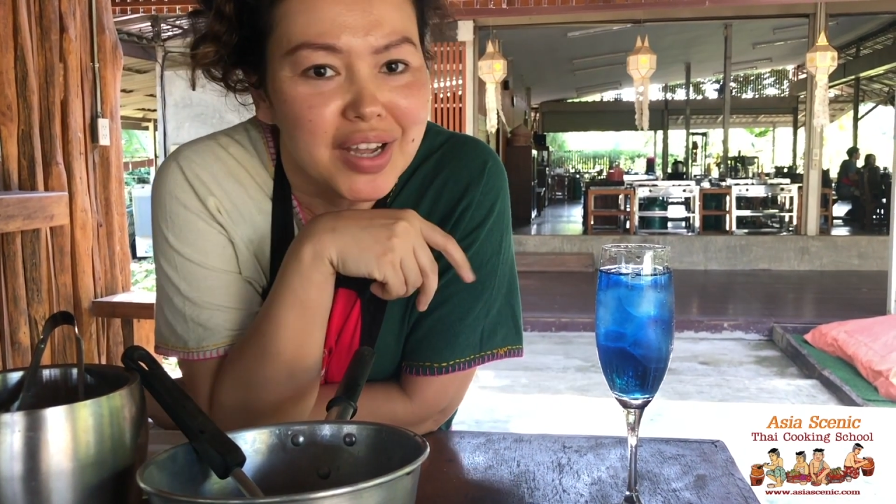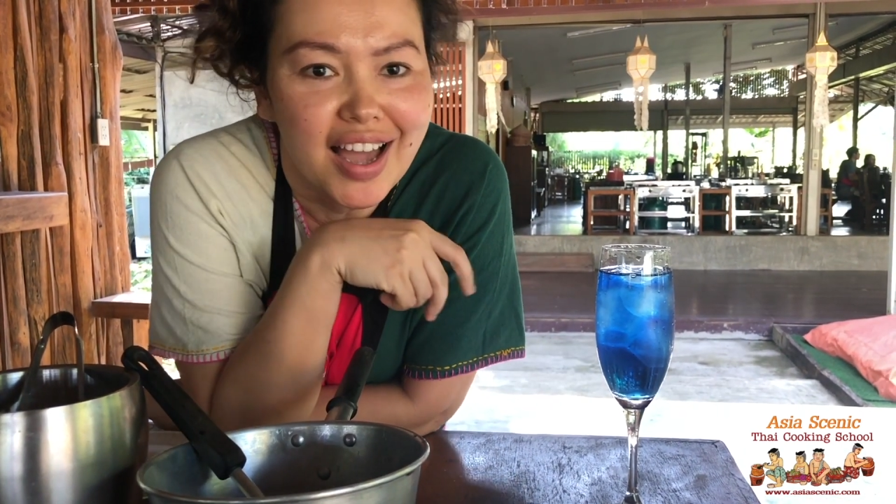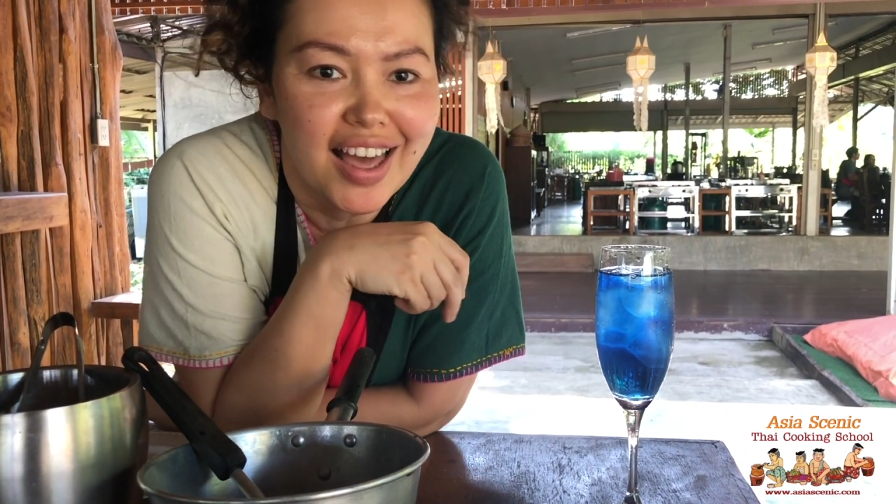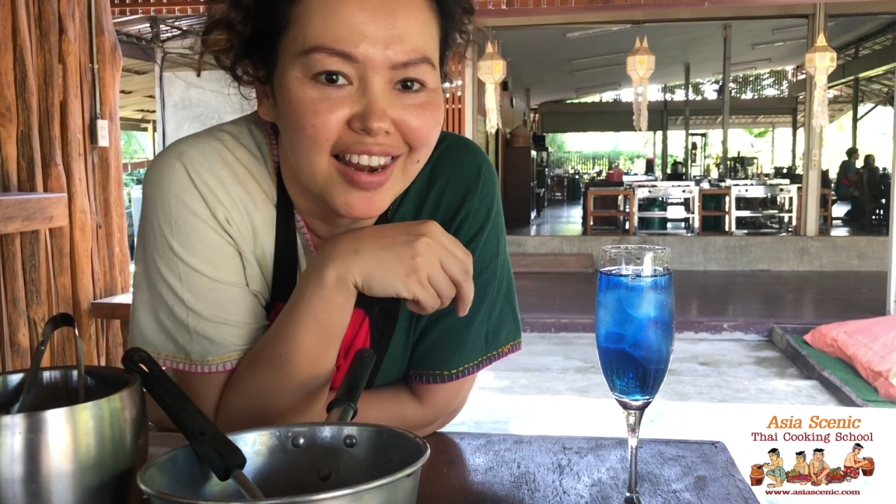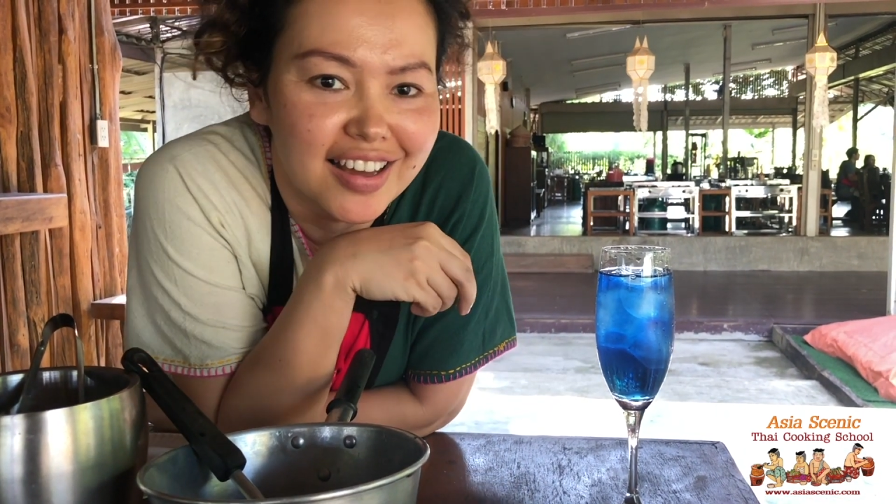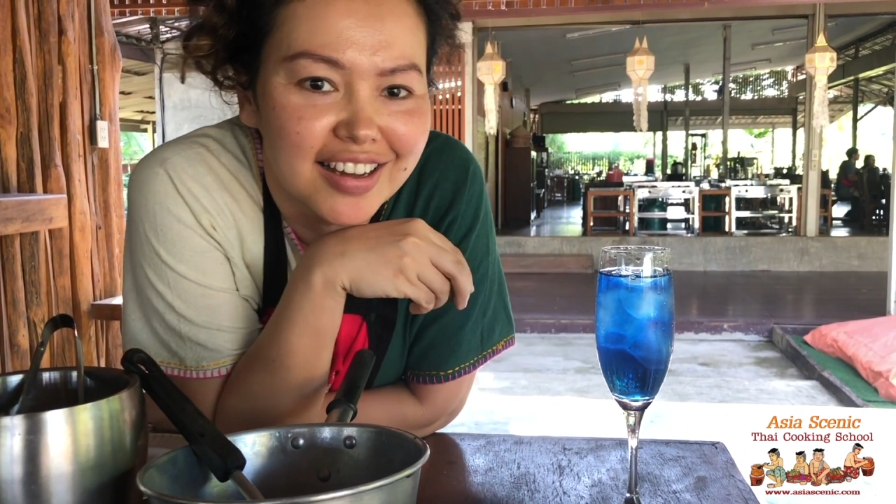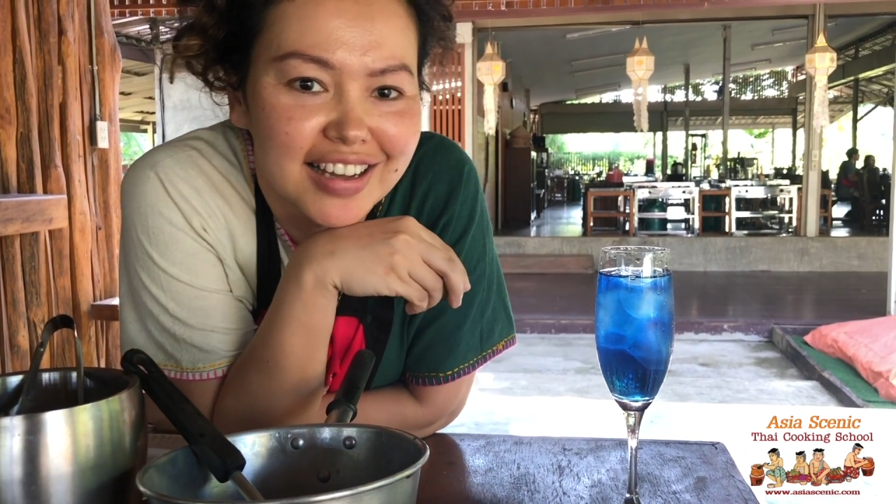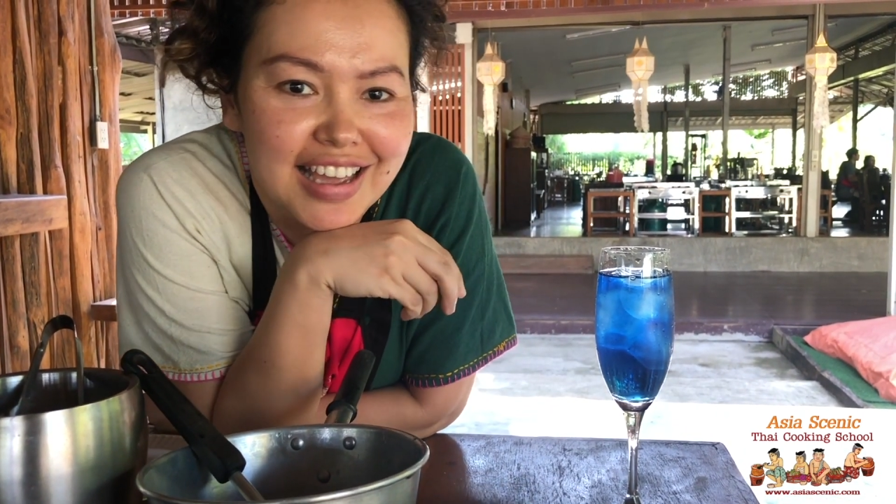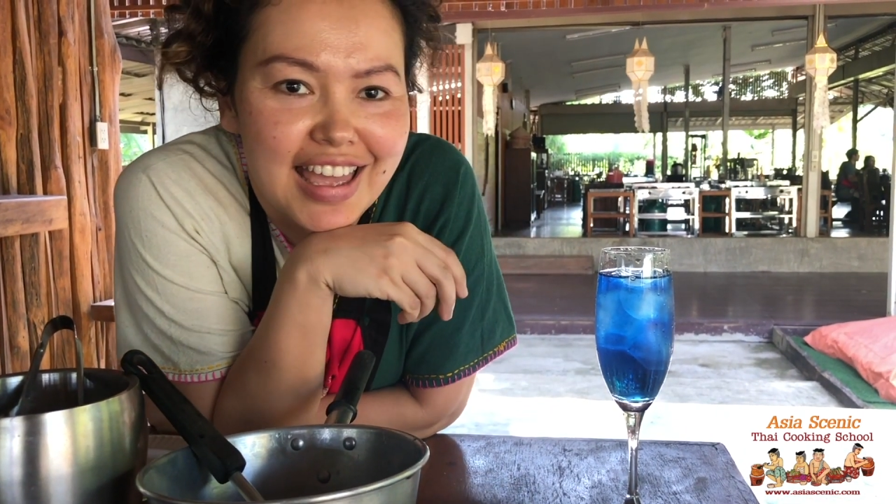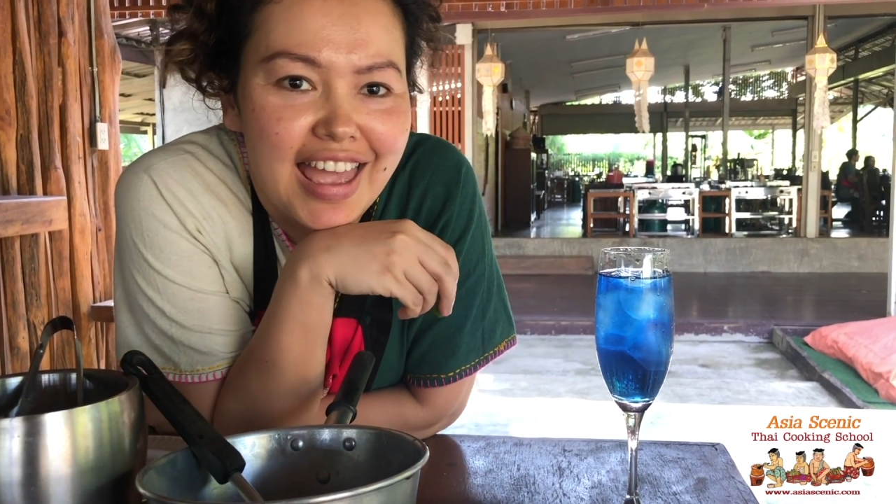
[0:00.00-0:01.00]
color,
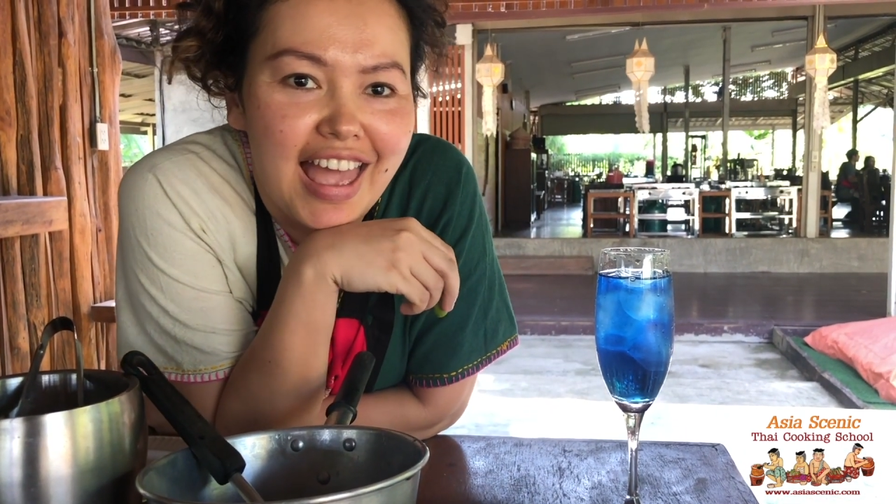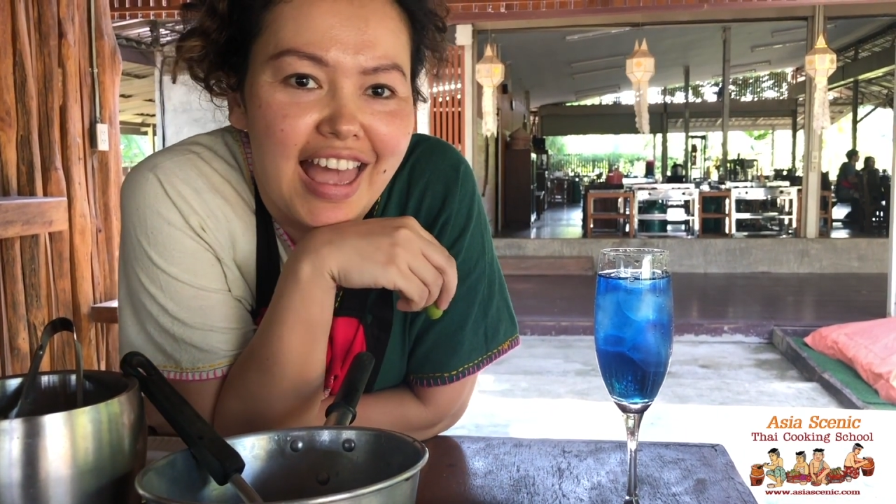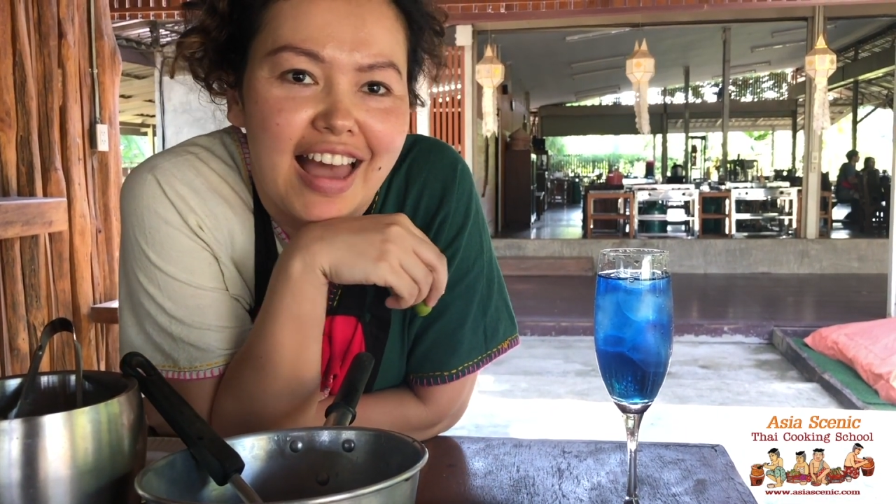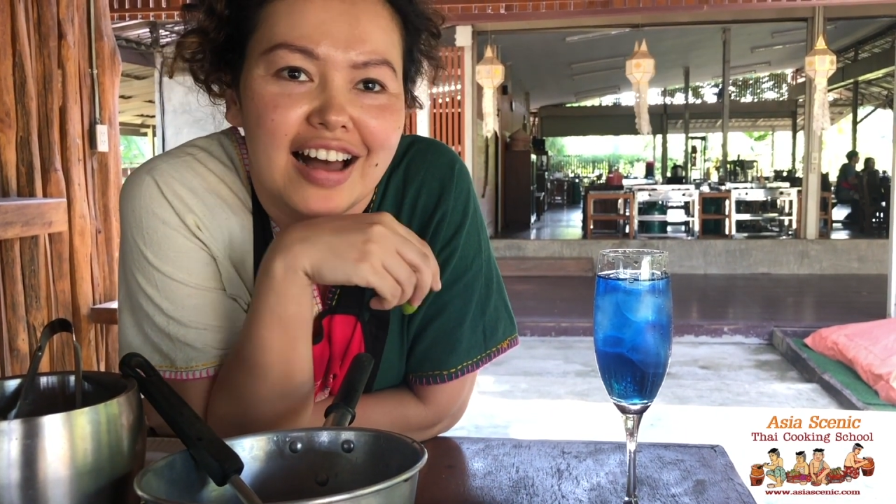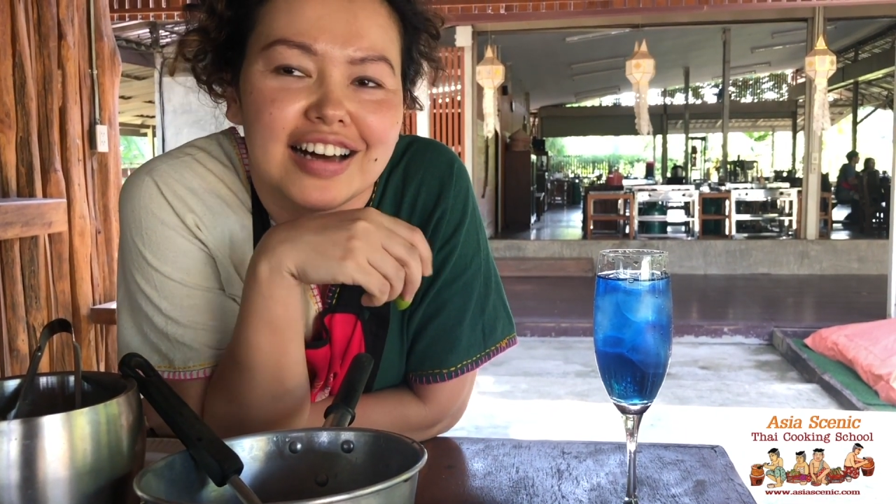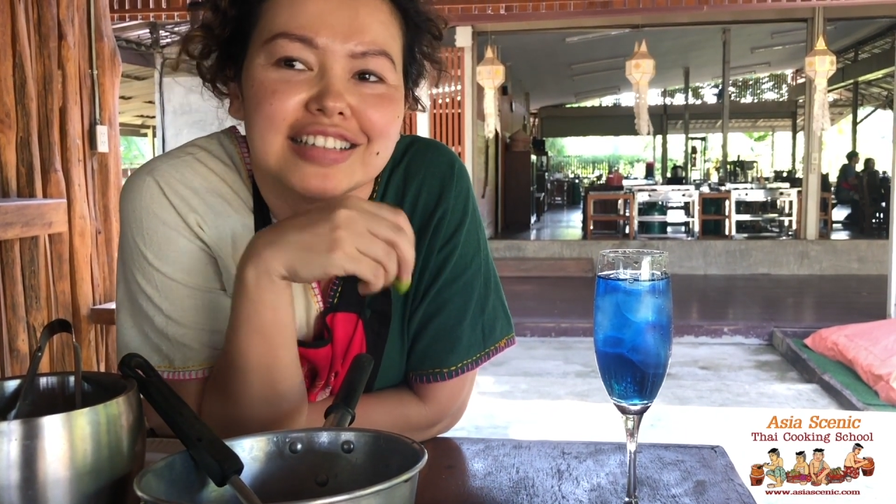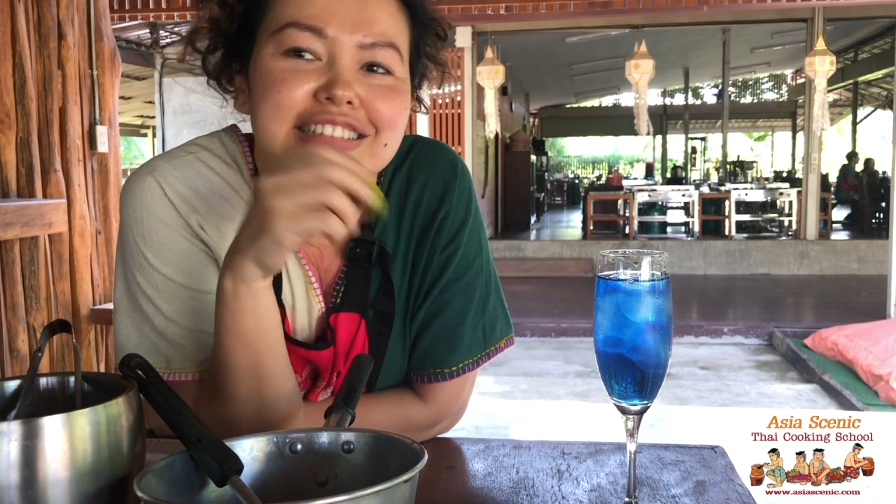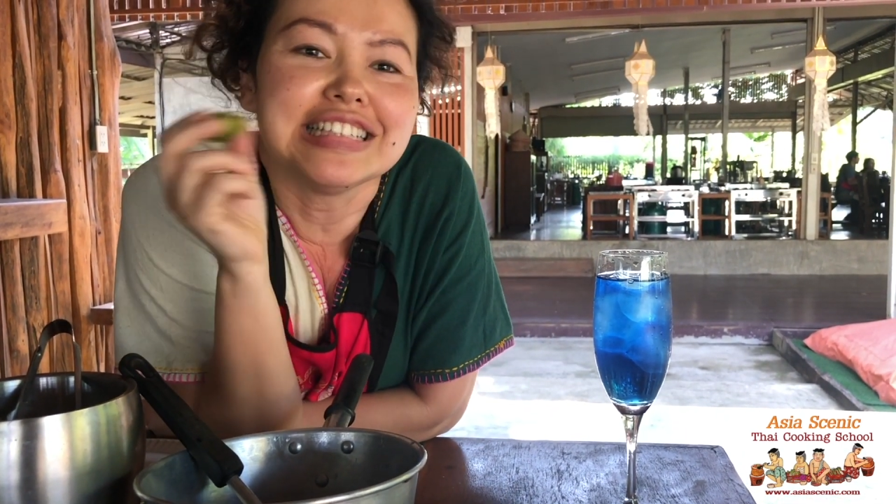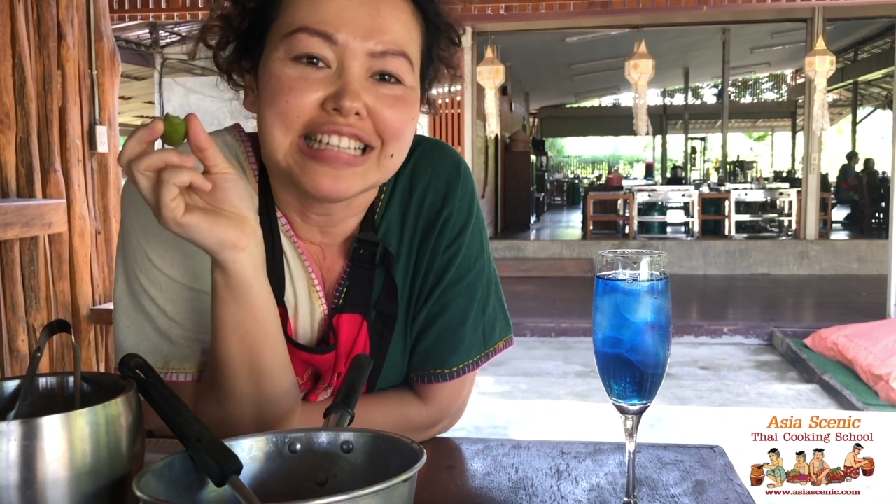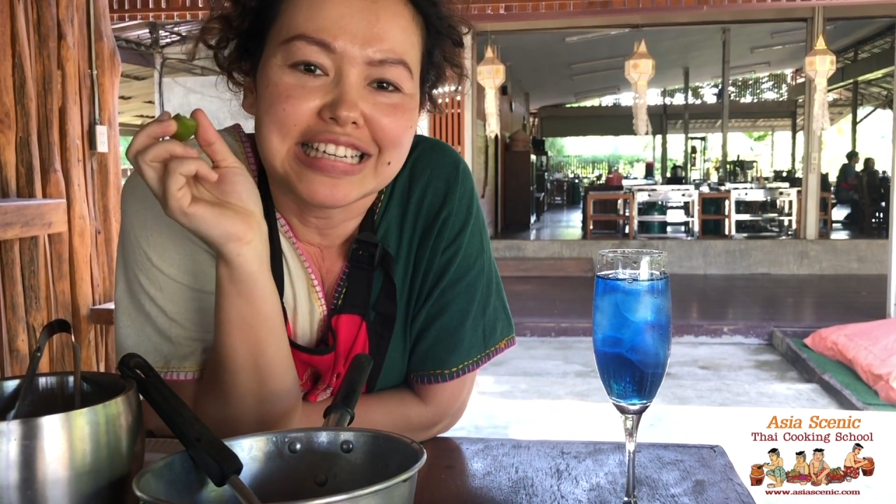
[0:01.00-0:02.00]
and